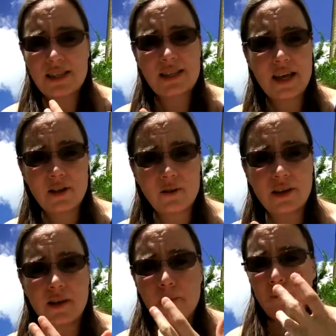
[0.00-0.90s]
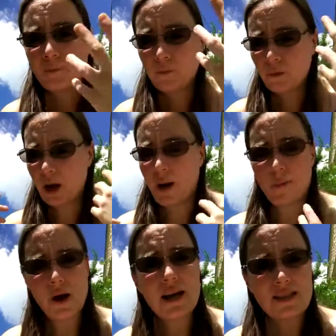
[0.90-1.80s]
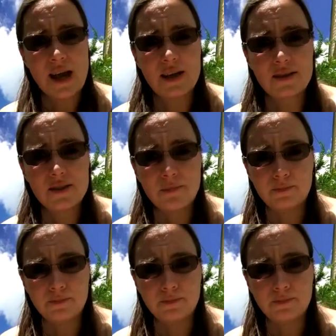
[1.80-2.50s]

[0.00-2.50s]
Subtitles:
sacred process